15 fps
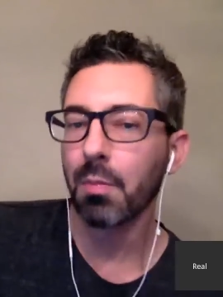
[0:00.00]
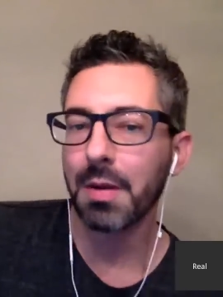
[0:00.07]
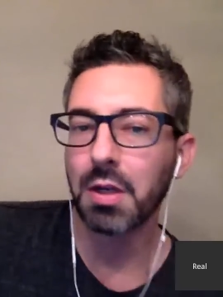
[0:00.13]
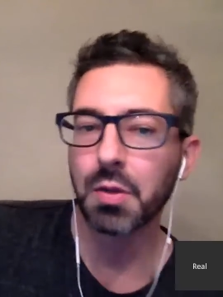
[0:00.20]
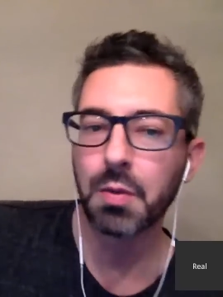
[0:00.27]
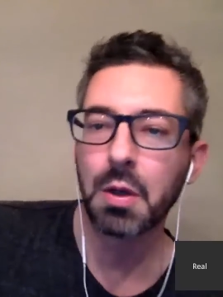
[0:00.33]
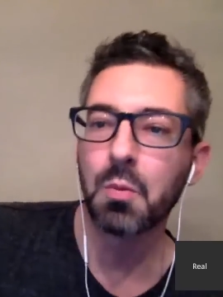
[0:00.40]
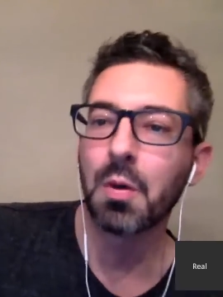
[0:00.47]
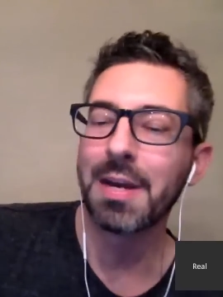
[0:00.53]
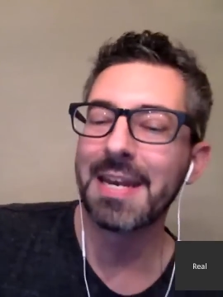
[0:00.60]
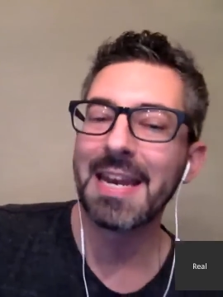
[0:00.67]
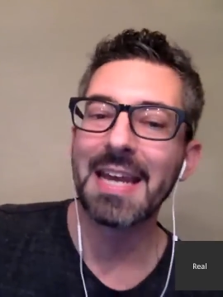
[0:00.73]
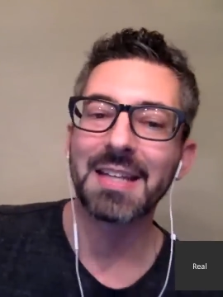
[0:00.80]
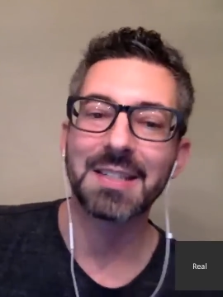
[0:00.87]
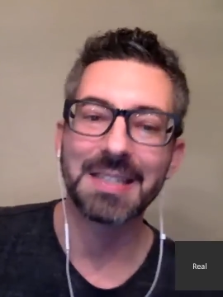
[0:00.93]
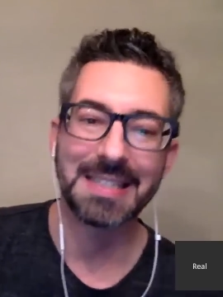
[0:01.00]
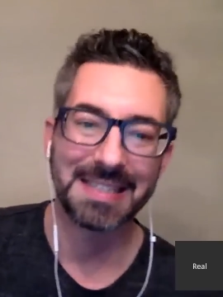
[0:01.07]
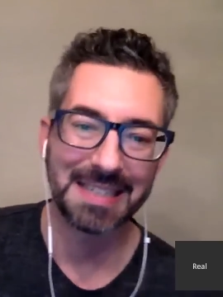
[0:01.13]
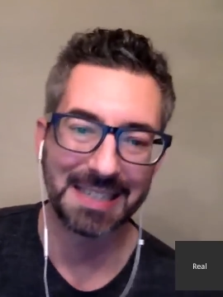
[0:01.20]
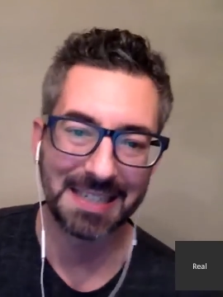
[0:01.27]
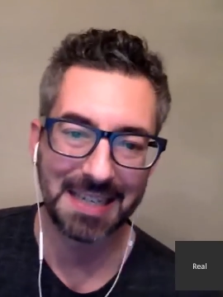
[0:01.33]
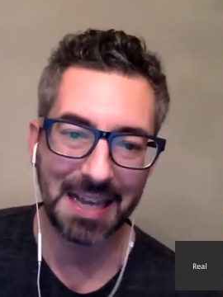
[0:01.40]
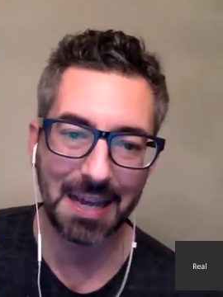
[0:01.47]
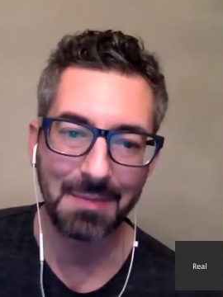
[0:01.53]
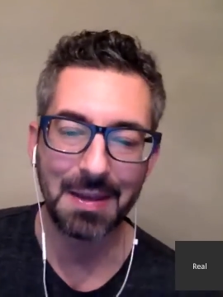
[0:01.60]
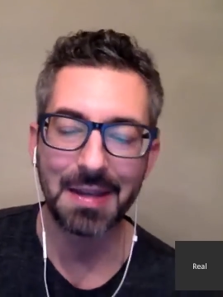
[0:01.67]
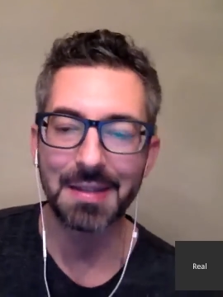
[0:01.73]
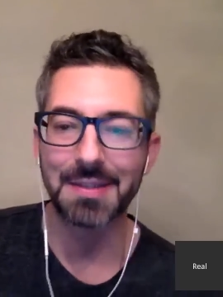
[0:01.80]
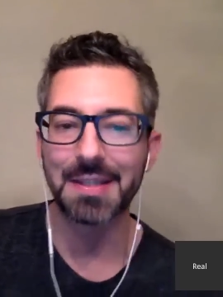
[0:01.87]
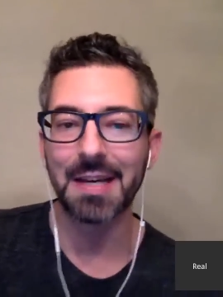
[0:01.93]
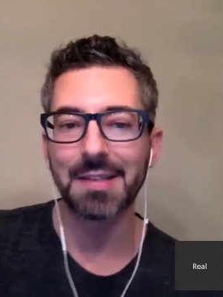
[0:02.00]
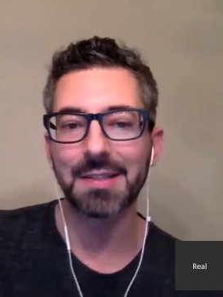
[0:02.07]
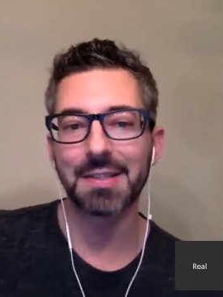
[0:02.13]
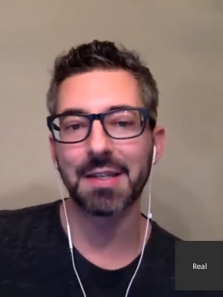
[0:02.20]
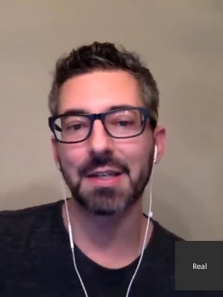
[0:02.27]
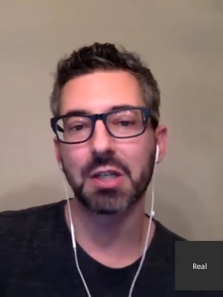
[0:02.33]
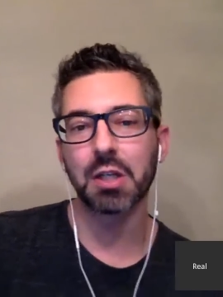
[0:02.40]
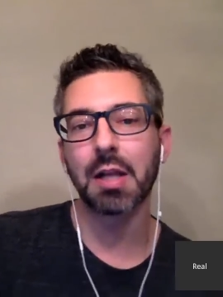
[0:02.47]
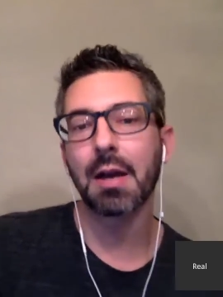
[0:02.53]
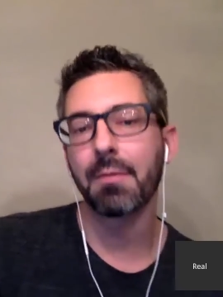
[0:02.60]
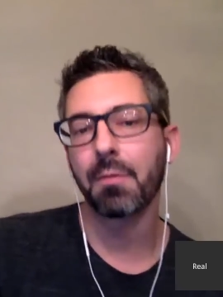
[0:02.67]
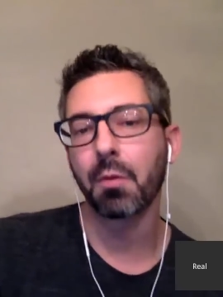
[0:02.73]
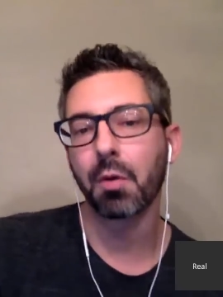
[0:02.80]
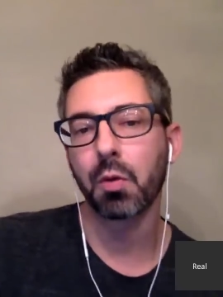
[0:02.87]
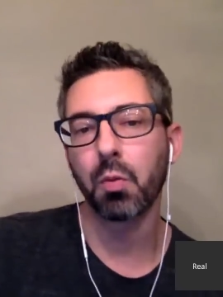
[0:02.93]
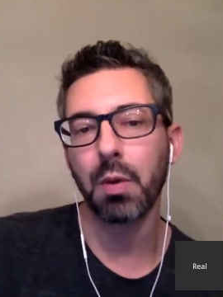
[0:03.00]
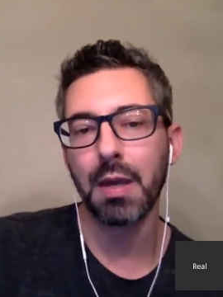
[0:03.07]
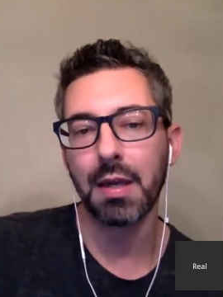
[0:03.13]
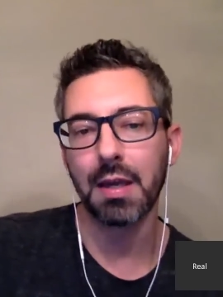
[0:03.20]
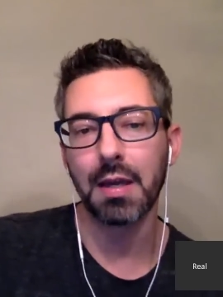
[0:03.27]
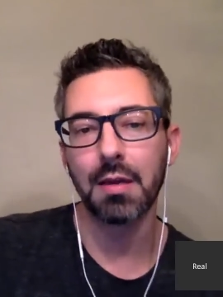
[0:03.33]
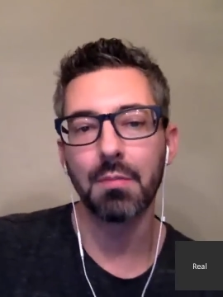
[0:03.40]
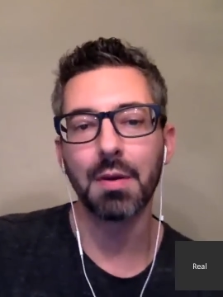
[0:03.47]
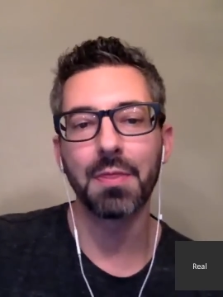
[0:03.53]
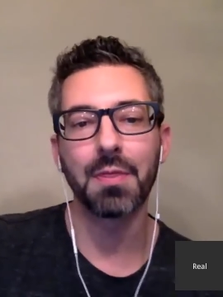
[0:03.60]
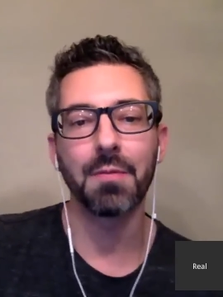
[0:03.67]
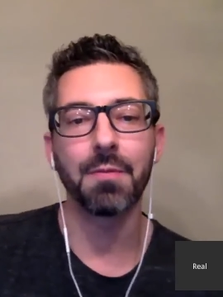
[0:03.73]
we won't be doing one next Sunday because that's July 4th weekend,